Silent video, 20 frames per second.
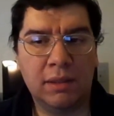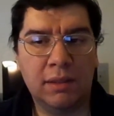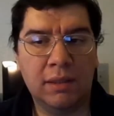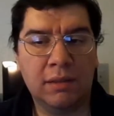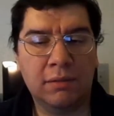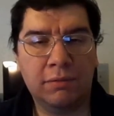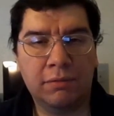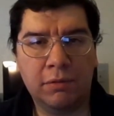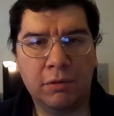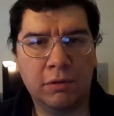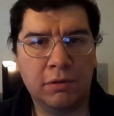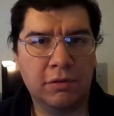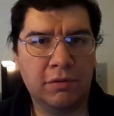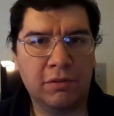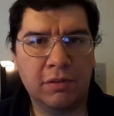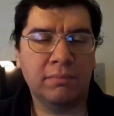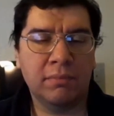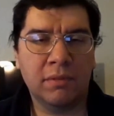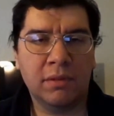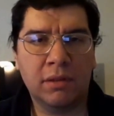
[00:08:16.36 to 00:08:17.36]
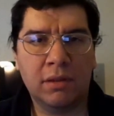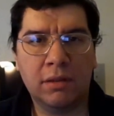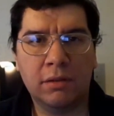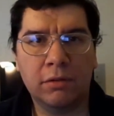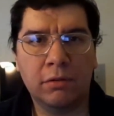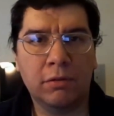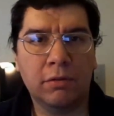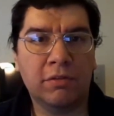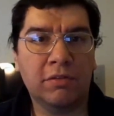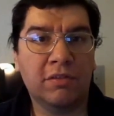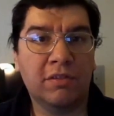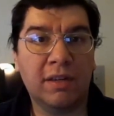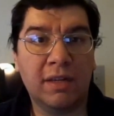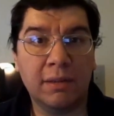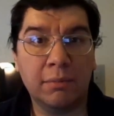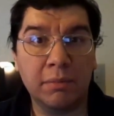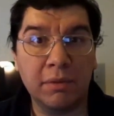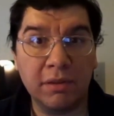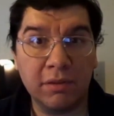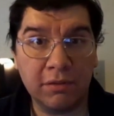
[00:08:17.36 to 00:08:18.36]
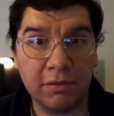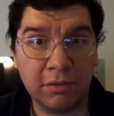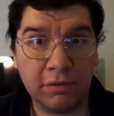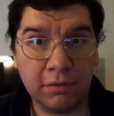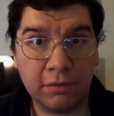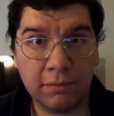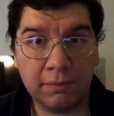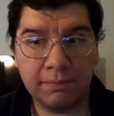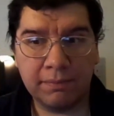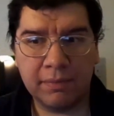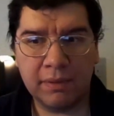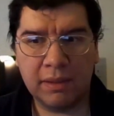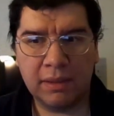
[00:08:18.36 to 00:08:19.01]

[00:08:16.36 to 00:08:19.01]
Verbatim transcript: and not focusing on her assignments.